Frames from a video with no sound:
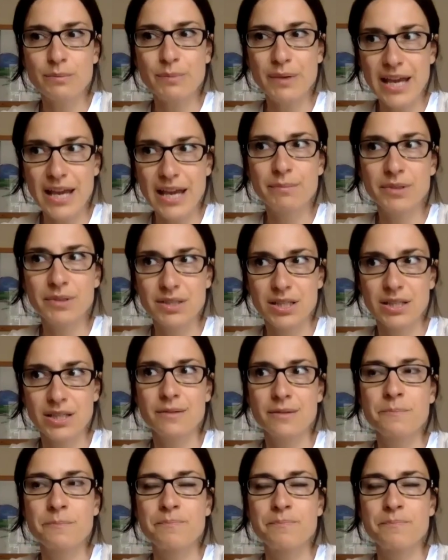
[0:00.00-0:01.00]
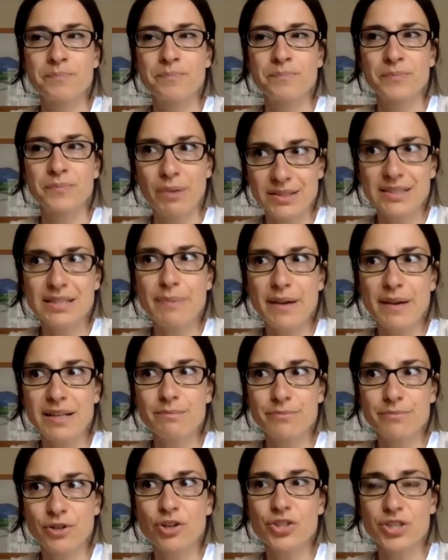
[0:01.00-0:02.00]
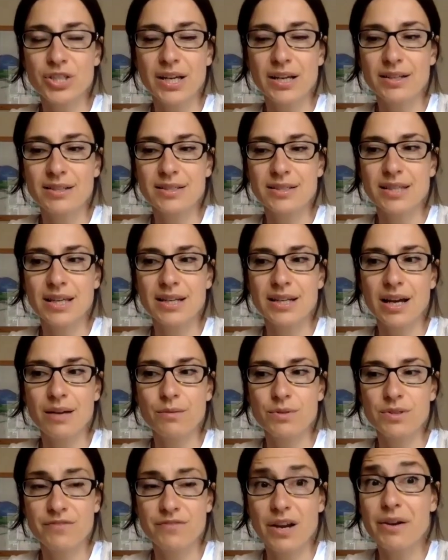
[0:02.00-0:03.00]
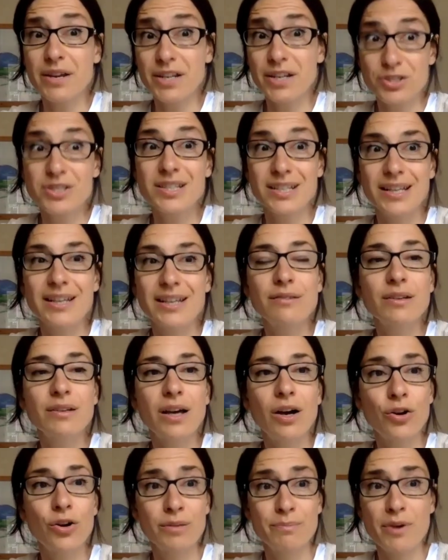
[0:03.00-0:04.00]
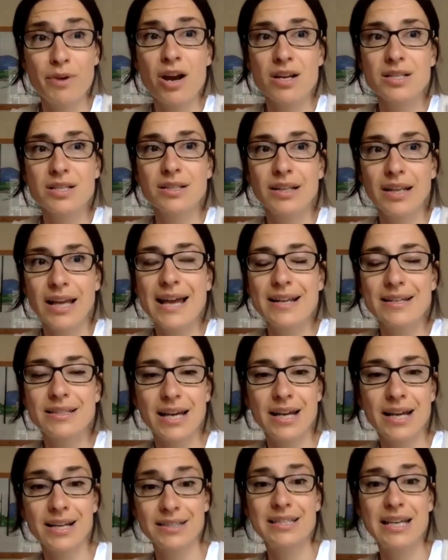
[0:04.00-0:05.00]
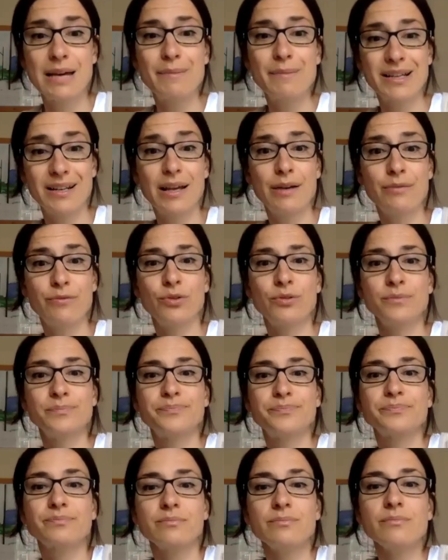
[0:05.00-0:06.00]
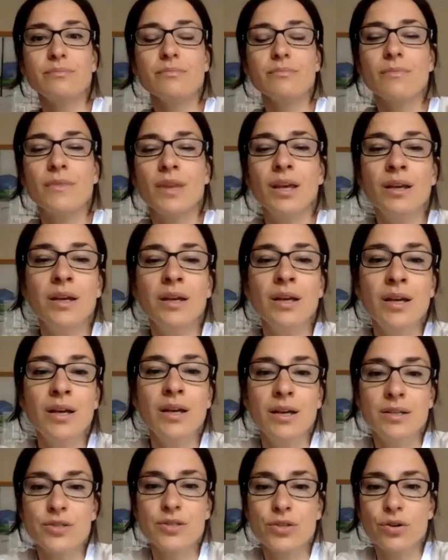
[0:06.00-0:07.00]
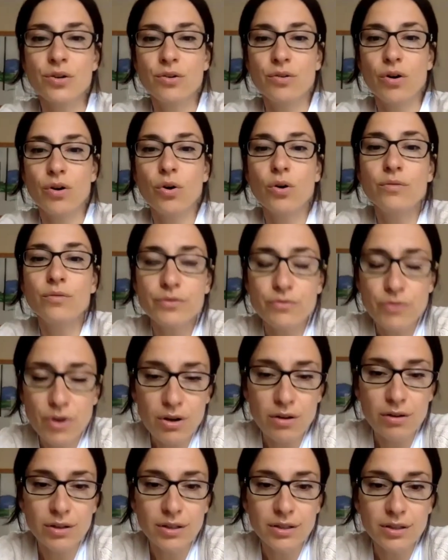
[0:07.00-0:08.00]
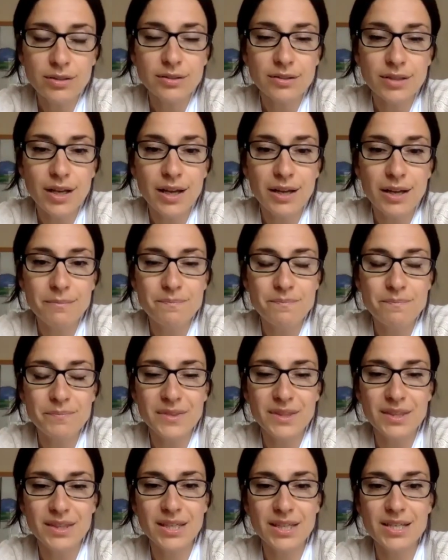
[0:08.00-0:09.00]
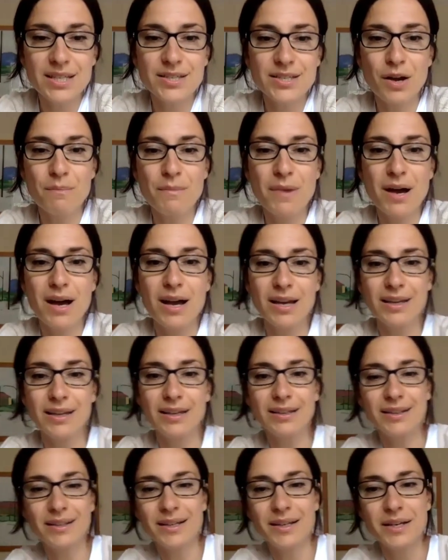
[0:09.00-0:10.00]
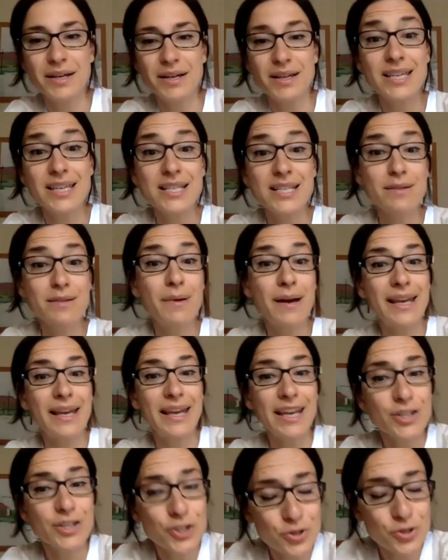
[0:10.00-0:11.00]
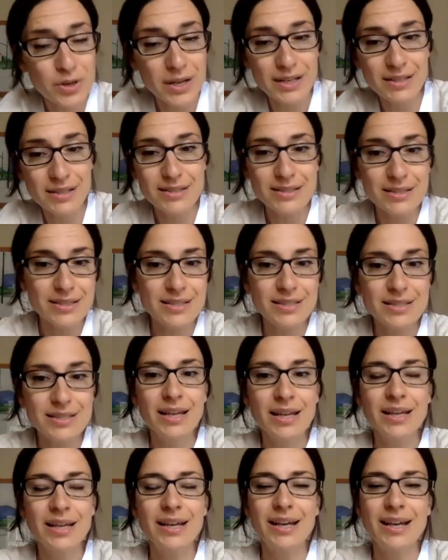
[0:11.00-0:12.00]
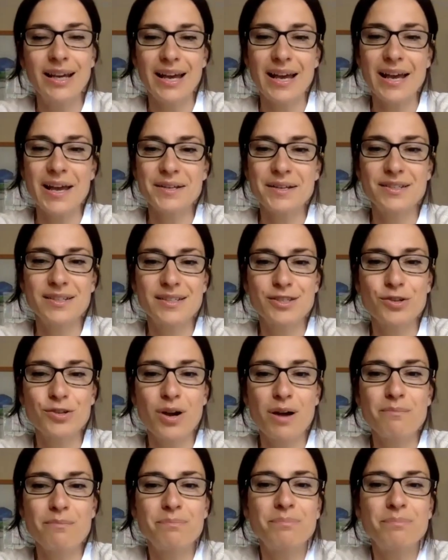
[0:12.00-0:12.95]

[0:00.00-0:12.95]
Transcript: be able to participate in projects that I was very interested in on a personal and academic level. So overall, these are my interests. And so I'm